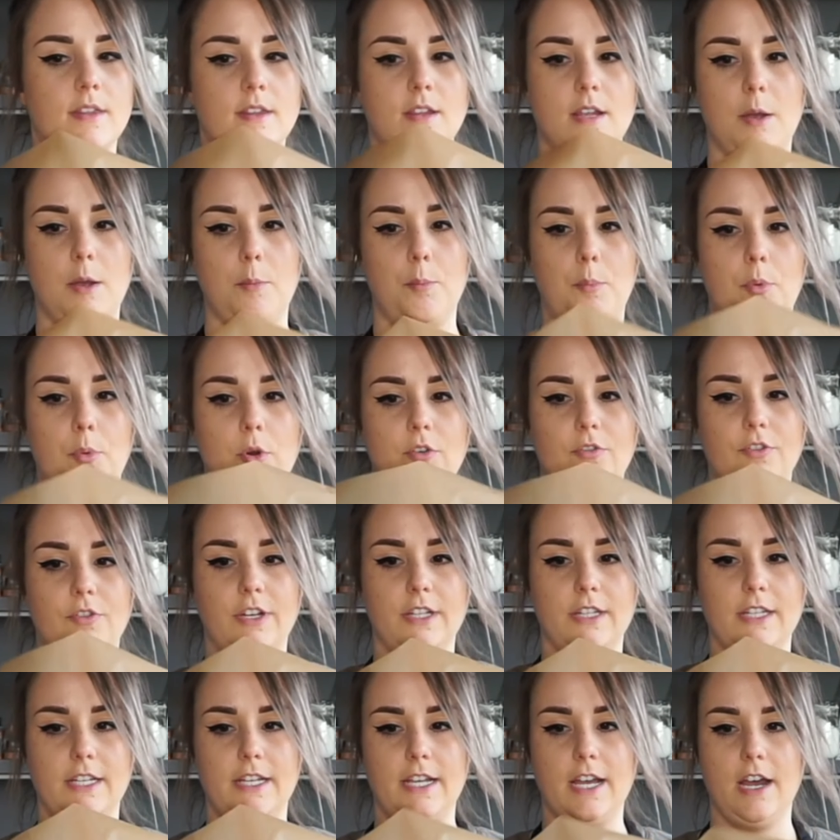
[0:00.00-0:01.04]

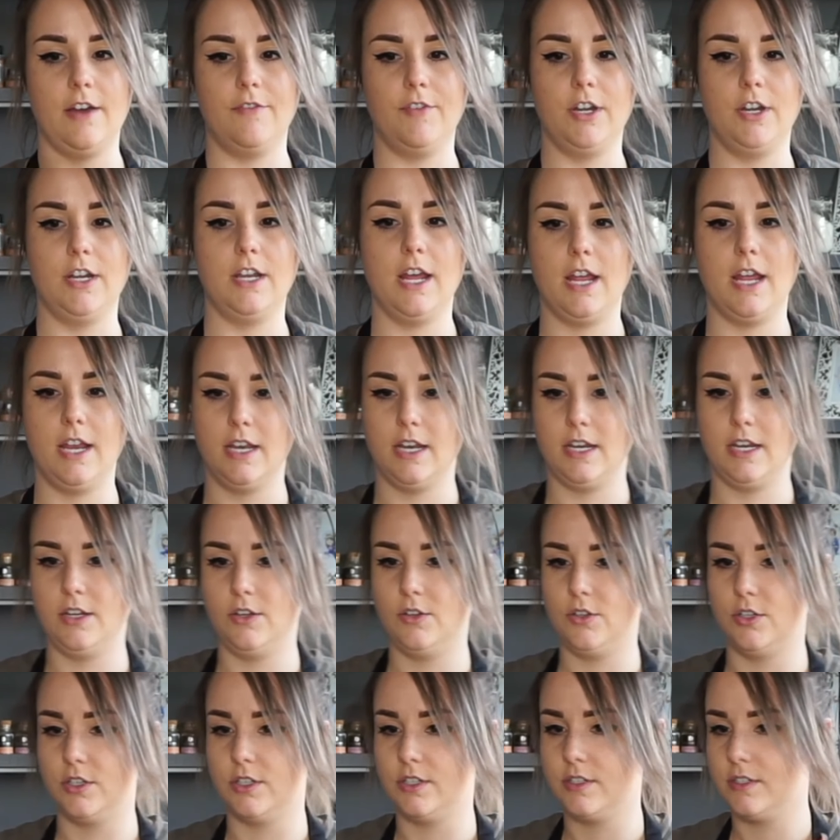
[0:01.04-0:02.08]
perfectly covered, and then you
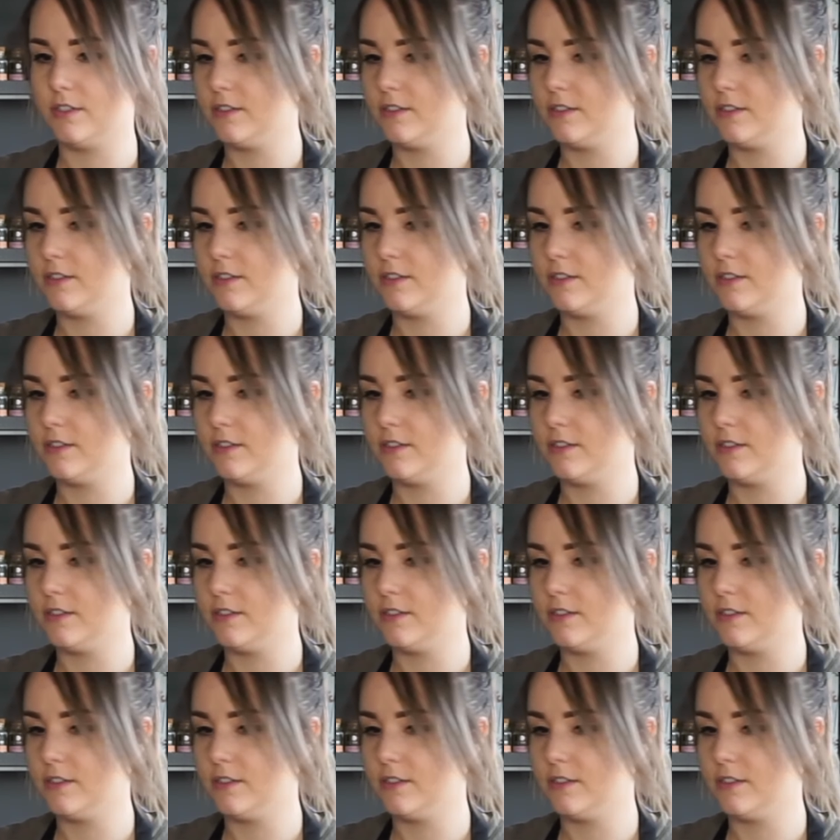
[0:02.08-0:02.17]
just